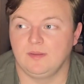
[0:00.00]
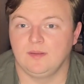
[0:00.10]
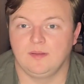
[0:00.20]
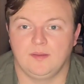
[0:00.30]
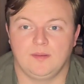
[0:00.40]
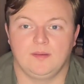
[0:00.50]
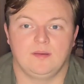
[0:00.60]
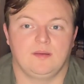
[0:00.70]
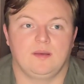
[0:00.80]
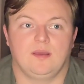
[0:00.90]

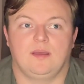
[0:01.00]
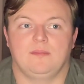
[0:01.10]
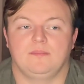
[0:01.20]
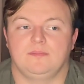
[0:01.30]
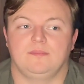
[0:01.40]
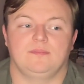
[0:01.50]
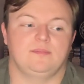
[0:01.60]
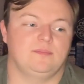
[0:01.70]
(no one is talking)